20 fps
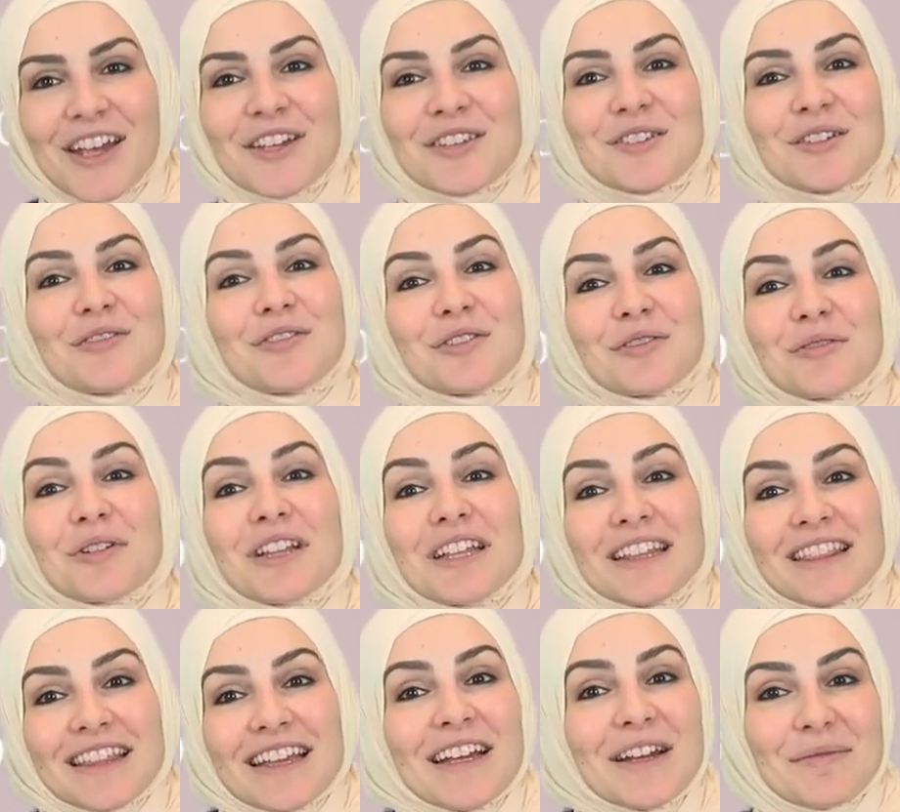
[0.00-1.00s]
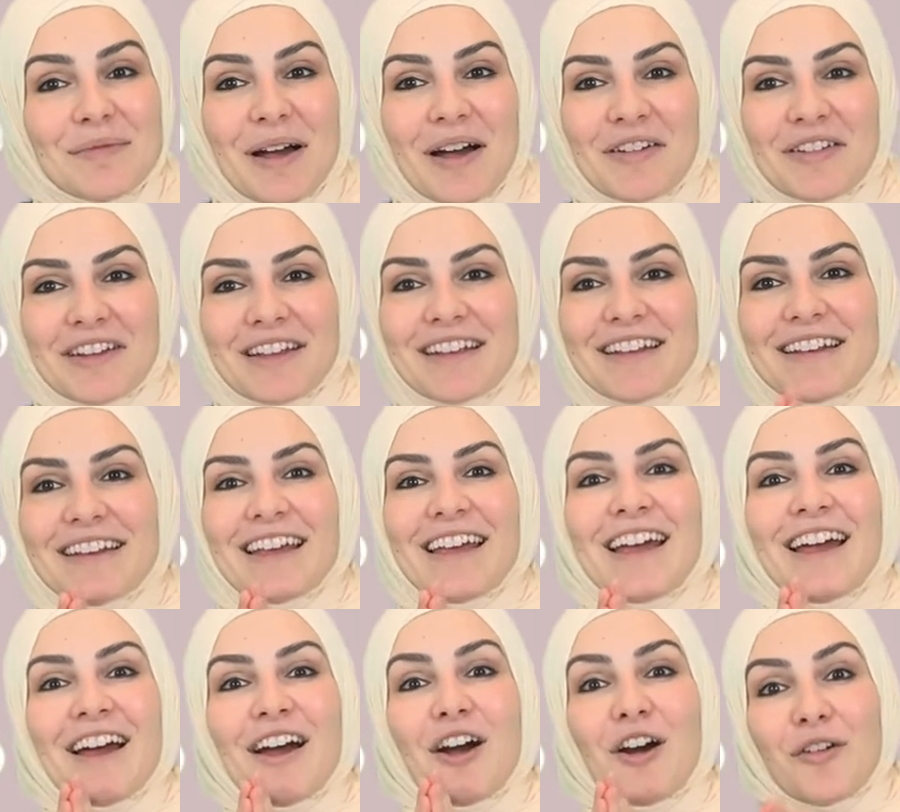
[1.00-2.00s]
So if you really think about it,
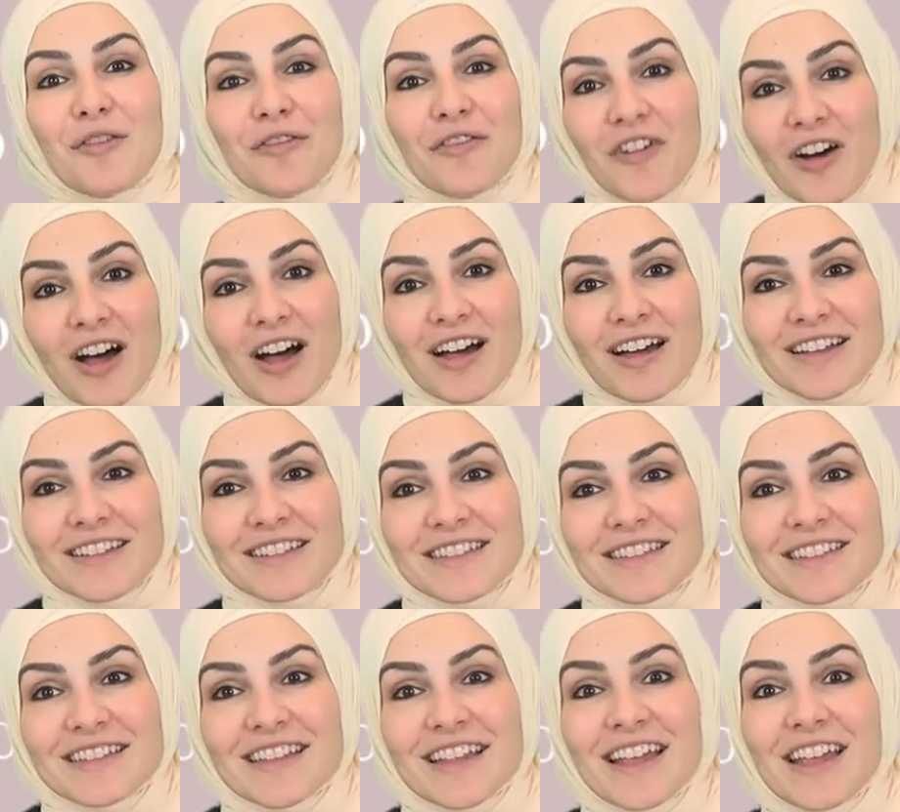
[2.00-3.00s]
Hafaz,